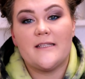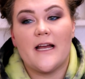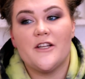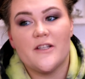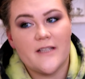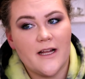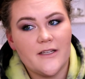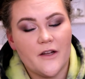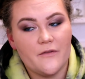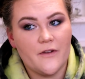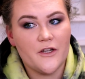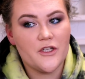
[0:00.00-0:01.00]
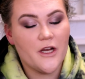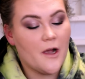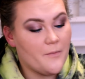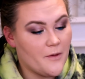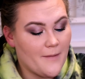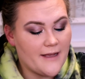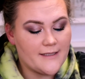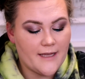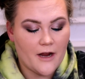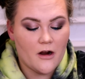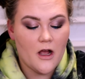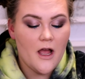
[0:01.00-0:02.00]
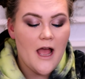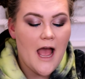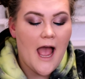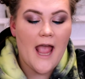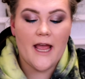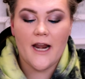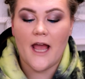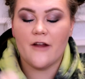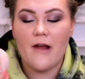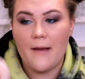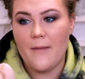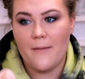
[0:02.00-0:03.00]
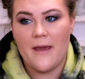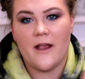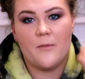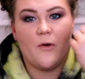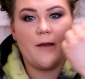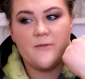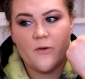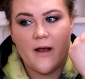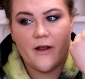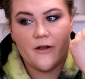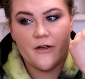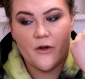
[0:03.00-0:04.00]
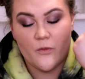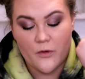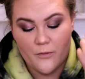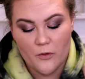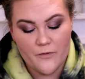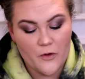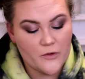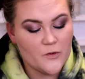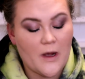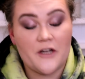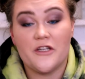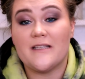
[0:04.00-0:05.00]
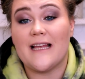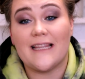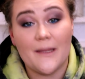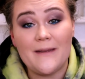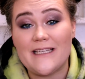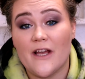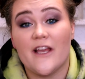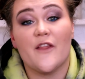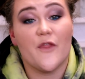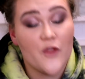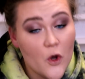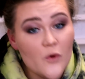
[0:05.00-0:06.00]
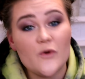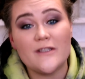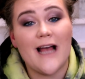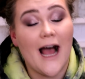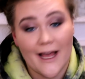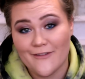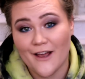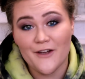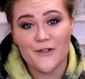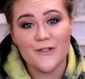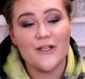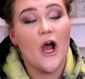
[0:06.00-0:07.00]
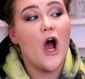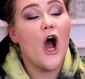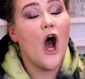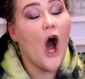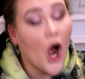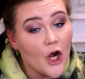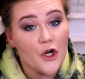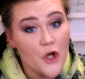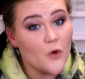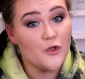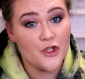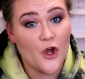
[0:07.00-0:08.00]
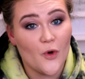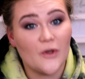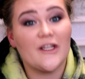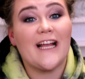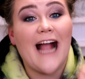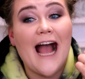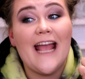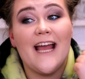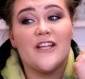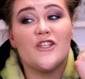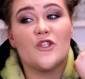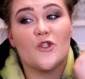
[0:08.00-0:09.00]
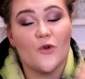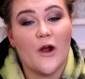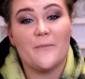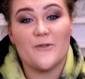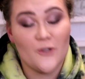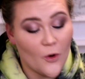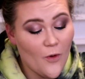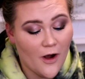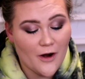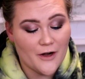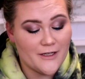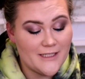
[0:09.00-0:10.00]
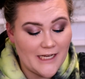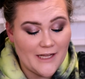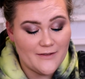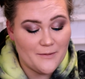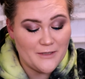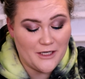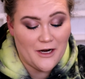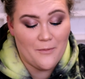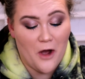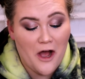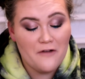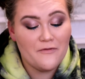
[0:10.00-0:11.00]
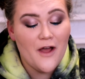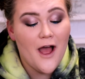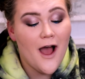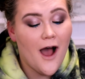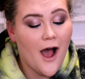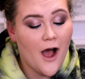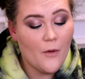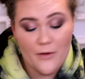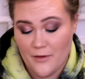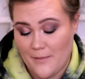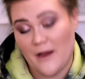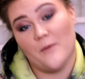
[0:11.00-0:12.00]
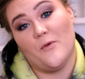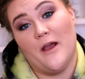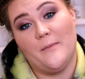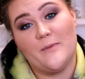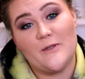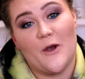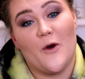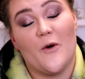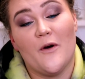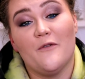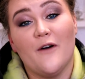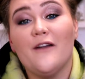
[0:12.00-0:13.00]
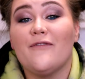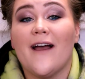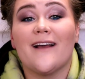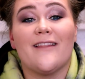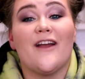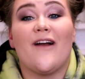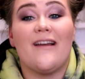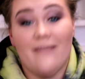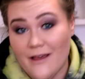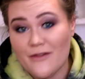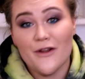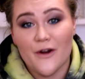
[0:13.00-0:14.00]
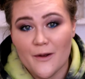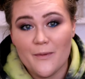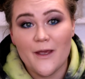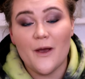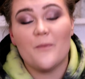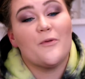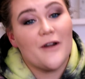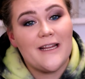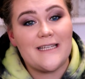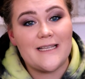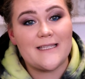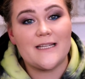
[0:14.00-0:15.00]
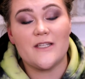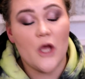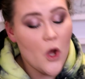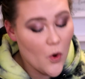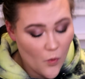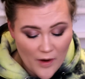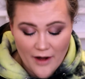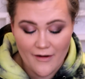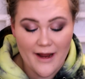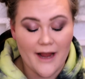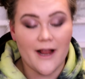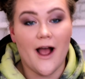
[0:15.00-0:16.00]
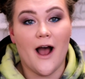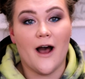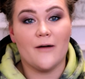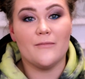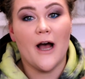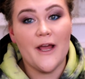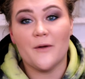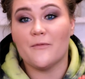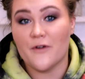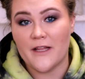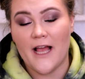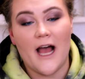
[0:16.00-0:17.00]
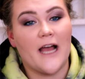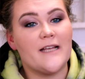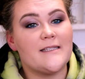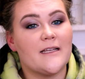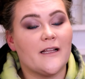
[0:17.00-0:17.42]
I just got done finishing up the mascara and I grabbed my makeup wipe so I could remove those swatches. And let me tell you, those eyeliners are no joke. Like I had to scrub so hard to get them to come off uh, with a makeup wipe. So fun fact there, I think they're gonna be a pretty decent wearing um, item for the eyes.